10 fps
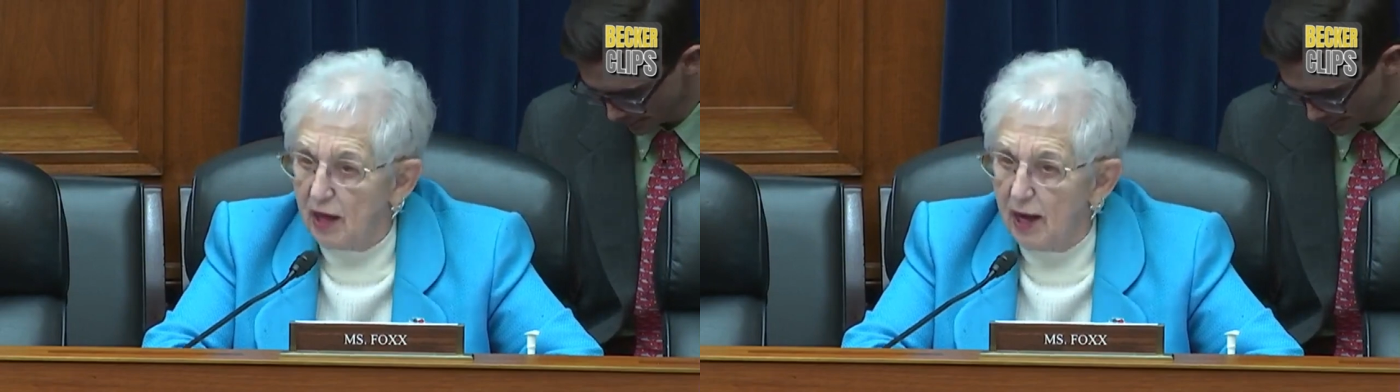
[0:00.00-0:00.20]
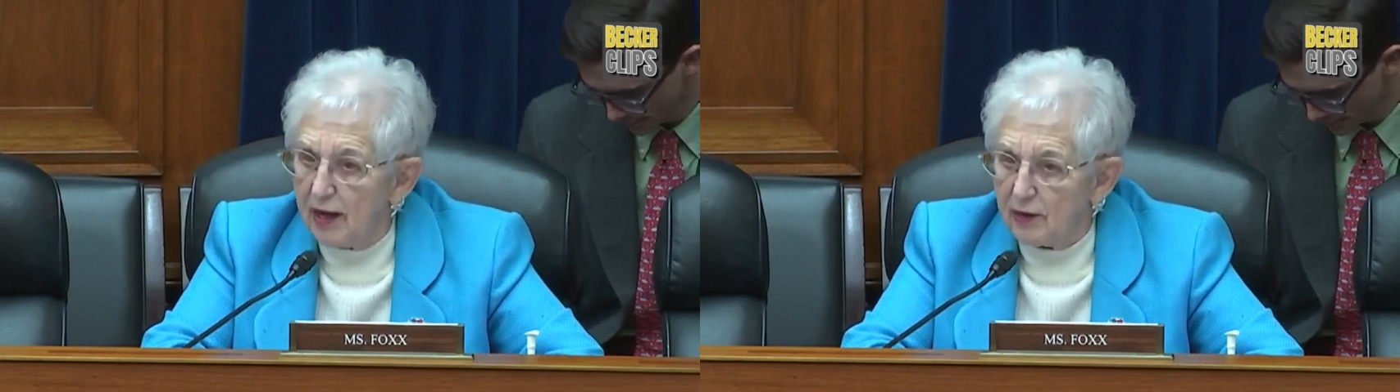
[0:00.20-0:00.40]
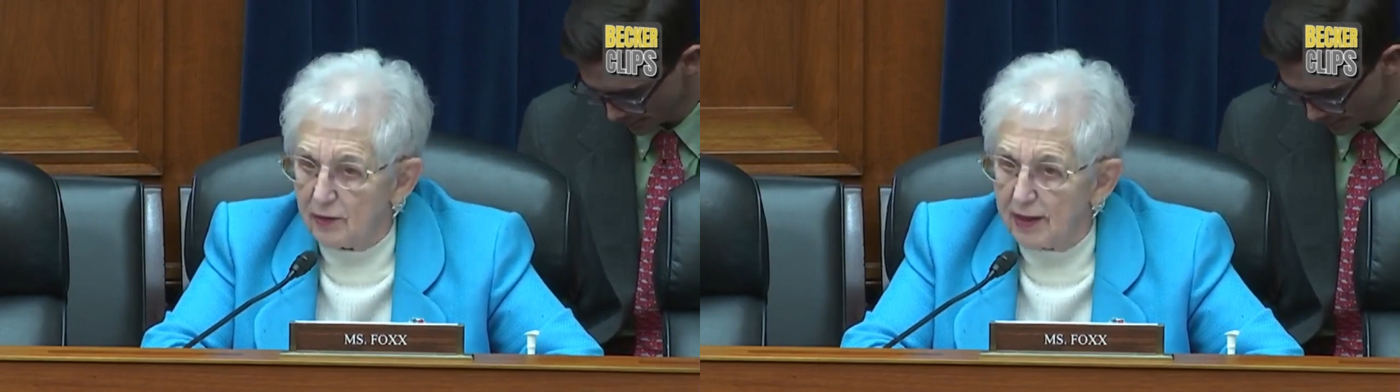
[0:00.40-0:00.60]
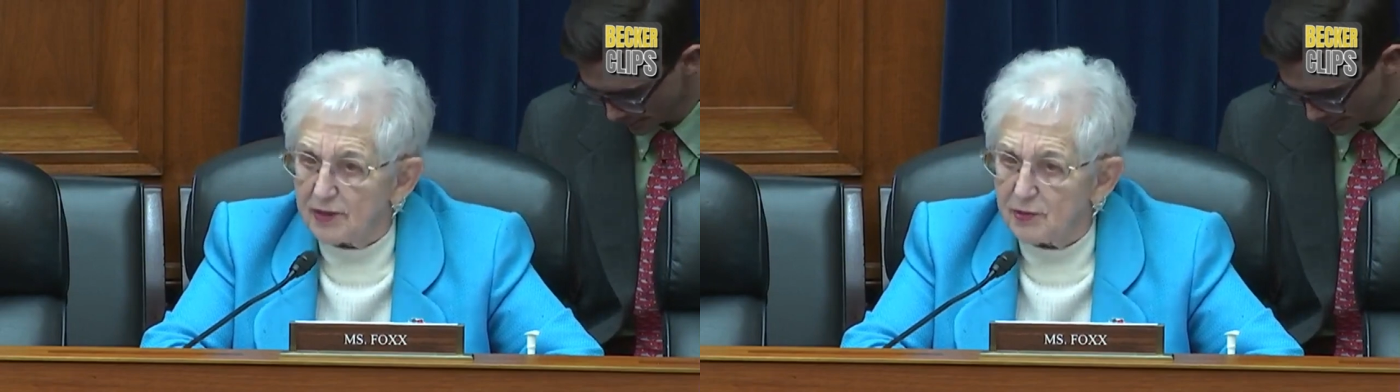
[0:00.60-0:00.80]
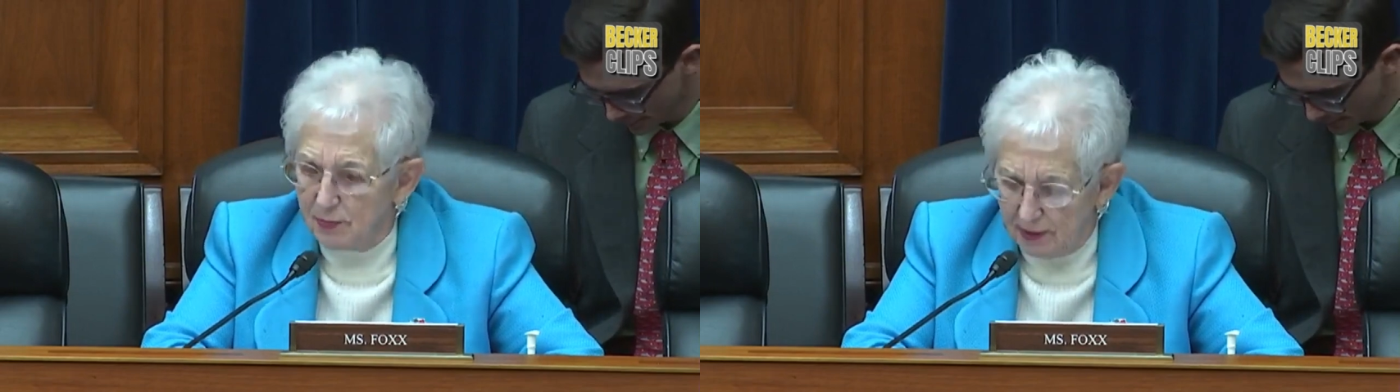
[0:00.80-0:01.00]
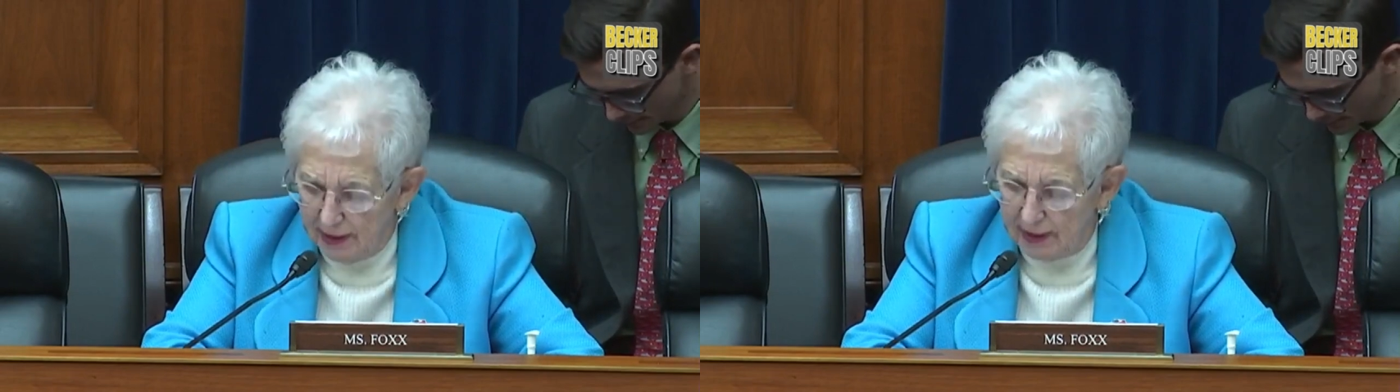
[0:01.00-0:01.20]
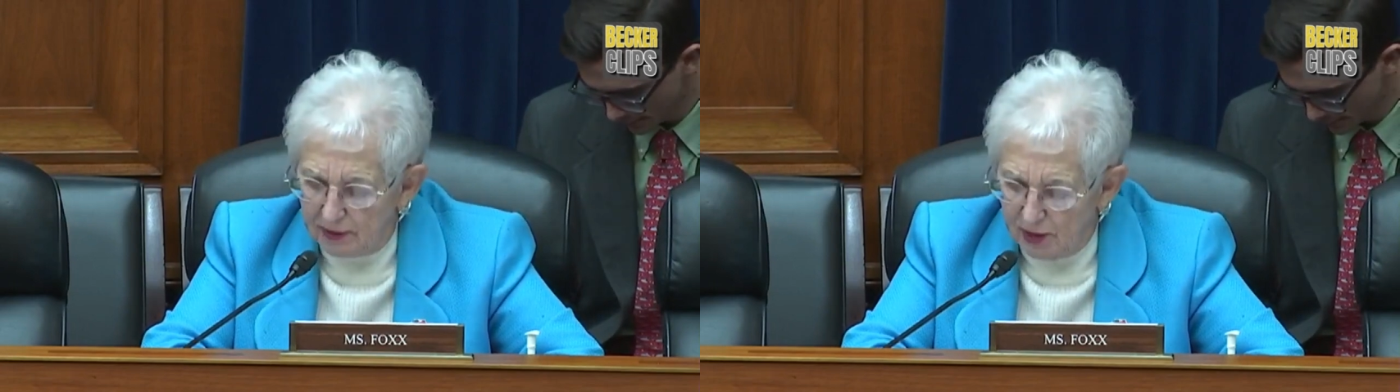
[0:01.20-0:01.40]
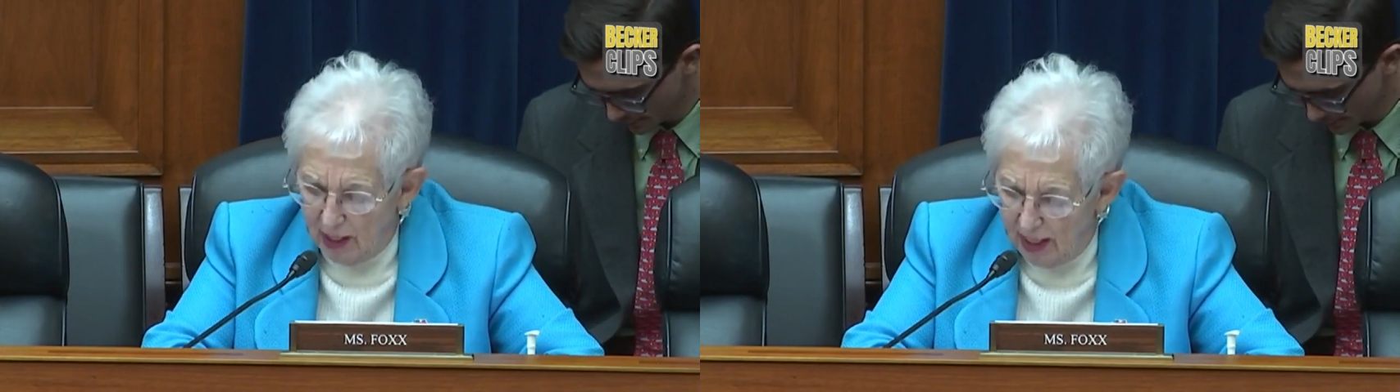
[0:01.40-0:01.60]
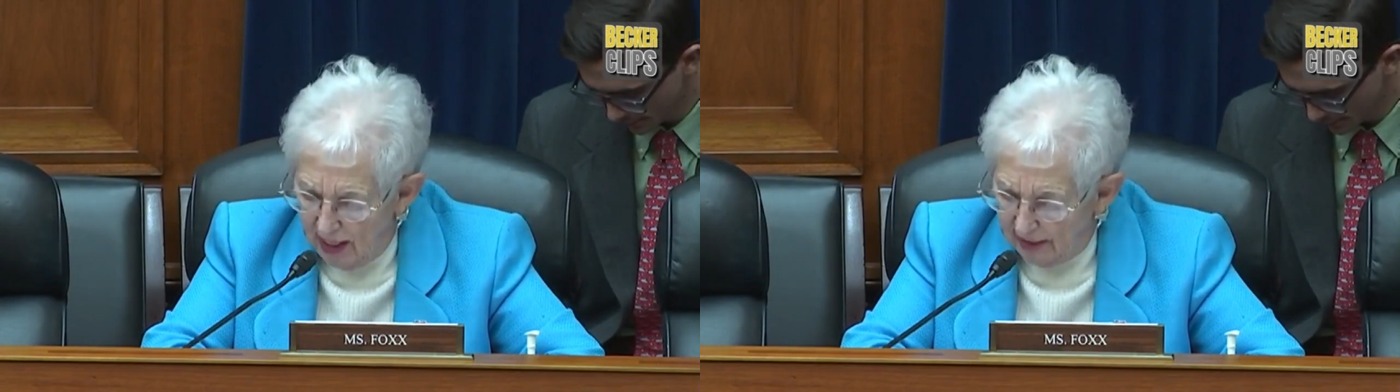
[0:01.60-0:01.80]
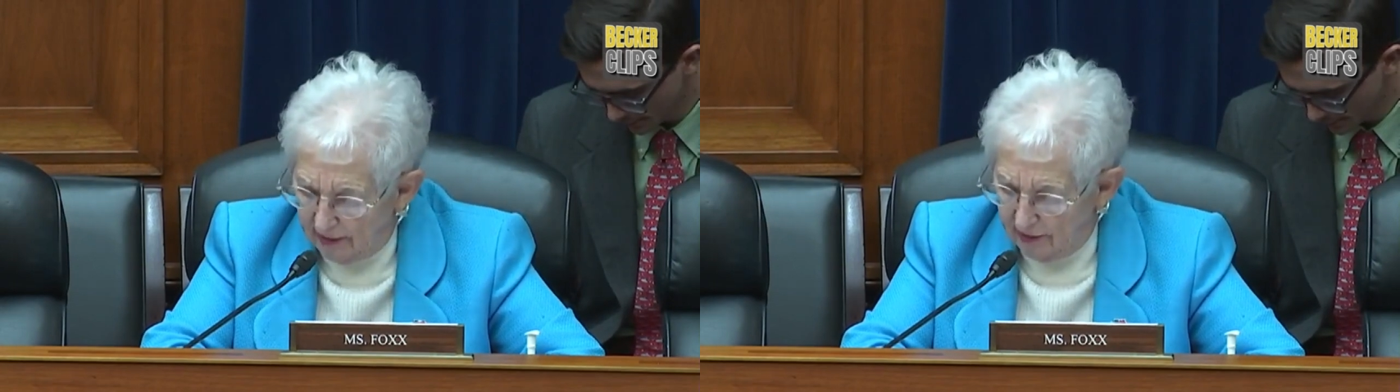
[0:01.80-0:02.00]
IRS plan to
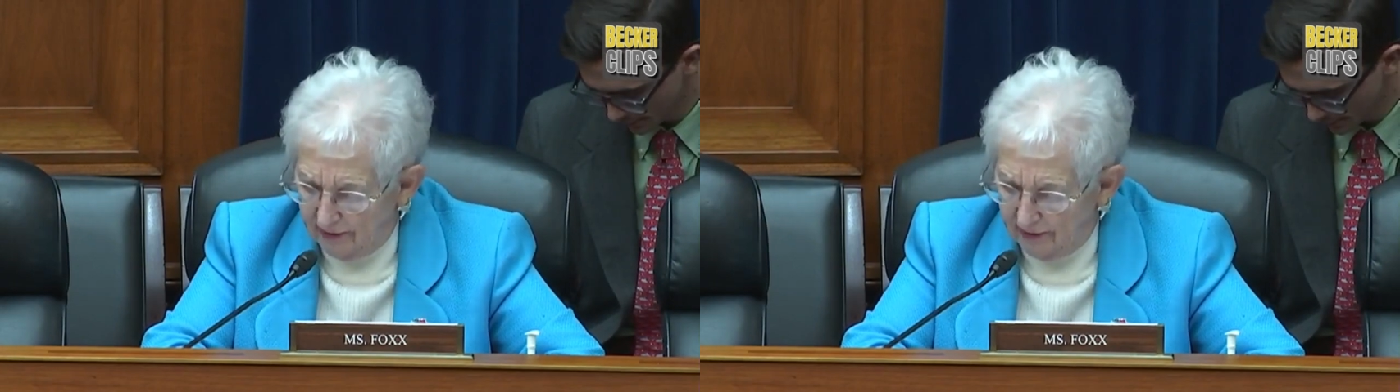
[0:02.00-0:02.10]
hire?